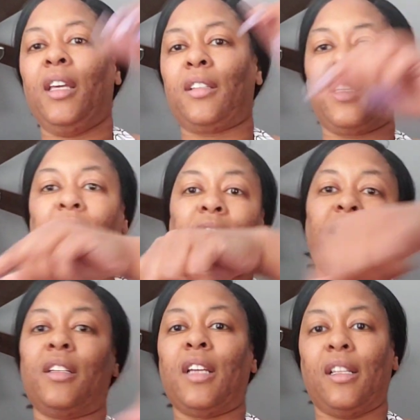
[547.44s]
is that it
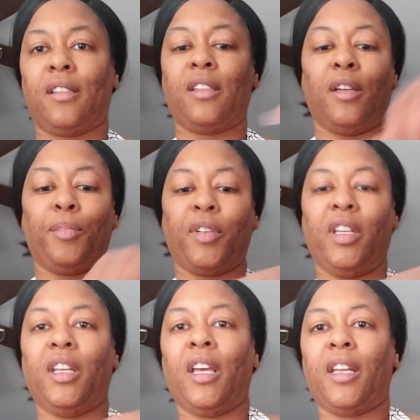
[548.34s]
did not zip.
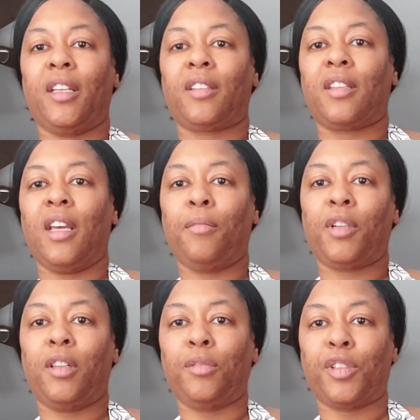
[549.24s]
It had a snap
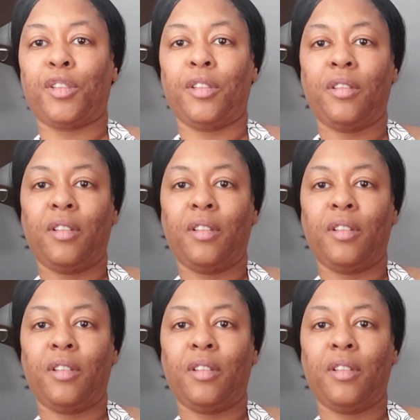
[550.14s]
closure